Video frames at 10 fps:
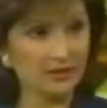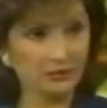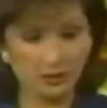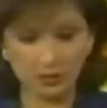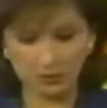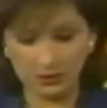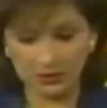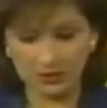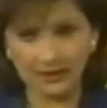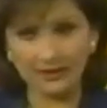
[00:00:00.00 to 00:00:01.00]
the facial peel
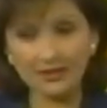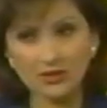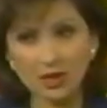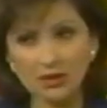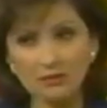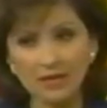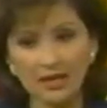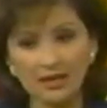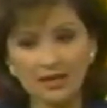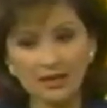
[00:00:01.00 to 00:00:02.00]
done. Let's talk
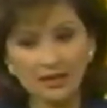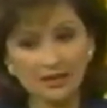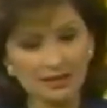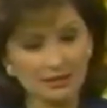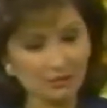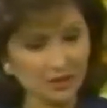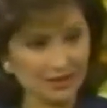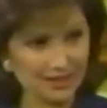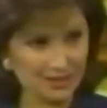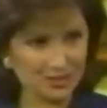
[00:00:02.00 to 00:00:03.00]
about the
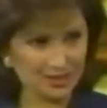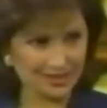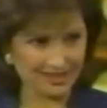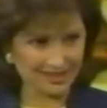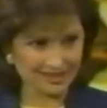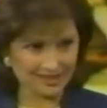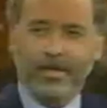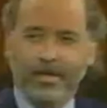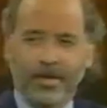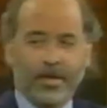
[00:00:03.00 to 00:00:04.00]
precancerous cells.
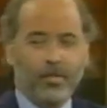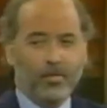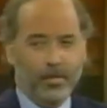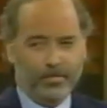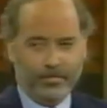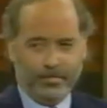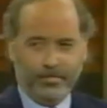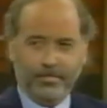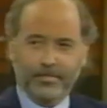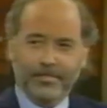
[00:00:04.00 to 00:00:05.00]
Explain to us
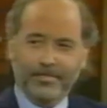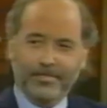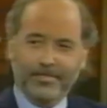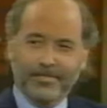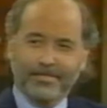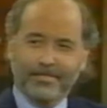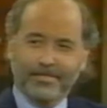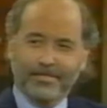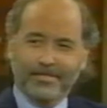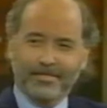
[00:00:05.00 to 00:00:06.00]
how you
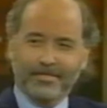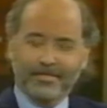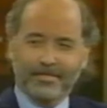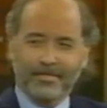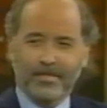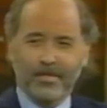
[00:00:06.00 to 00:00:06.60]
remove that.